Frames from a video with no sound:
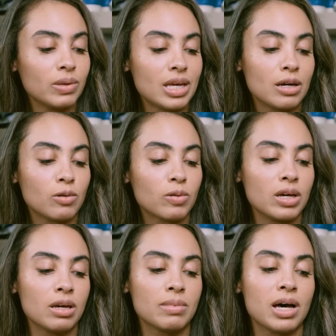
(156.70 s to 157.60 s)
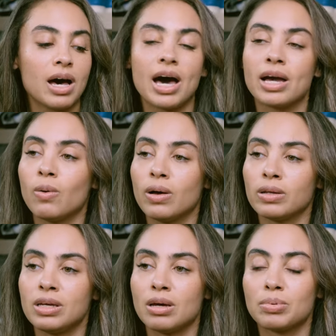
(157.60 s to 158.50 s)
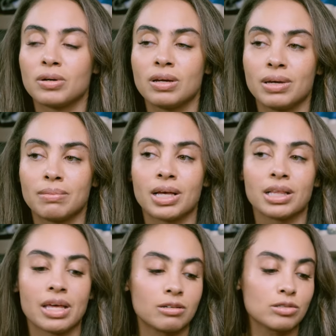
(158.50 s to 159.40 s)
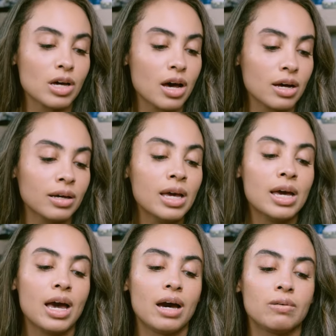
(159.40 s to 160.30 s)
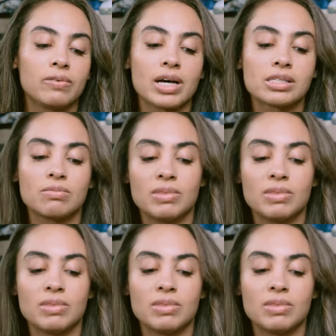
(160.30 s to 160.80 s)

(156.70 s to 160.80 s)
with a cream high quality premium leather tongue. And we've got